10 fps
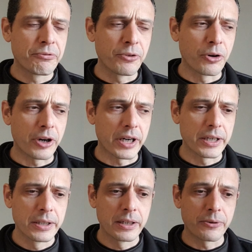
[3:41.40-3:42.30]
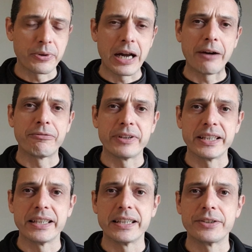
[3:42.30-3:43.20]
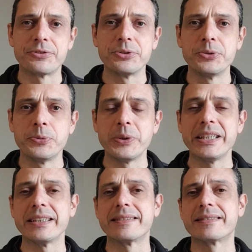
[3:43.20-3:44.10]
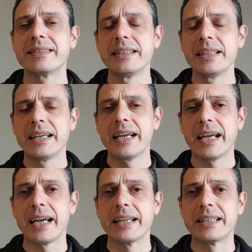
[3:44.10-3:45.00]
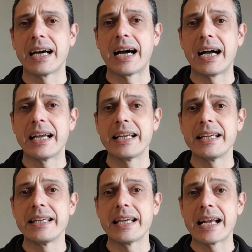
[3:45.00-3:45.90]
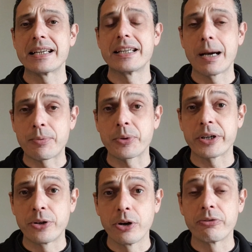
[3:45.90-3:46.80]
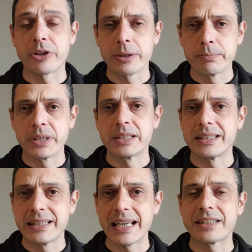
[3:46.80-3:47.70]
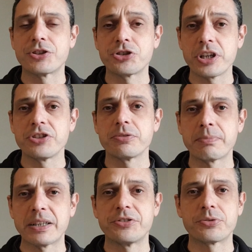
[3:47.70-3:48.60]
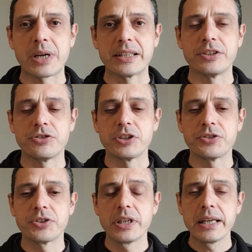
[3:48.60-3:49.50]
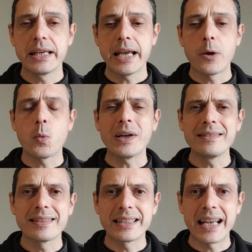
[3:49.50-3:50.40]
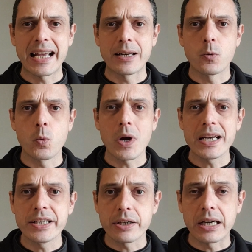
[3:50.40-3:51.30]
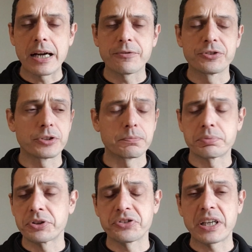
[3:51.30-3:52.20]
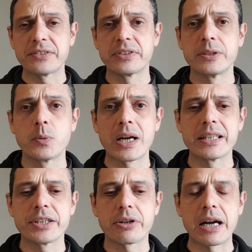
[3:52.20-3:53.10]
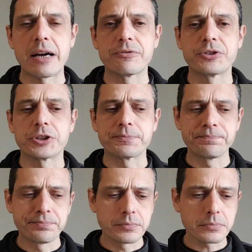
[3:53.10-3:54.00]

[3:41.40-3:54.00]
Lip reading: for roughly 2 weeks. And I ended up recovering, but yet changing my strategies. And once again, 1 year after, precisely 1 year after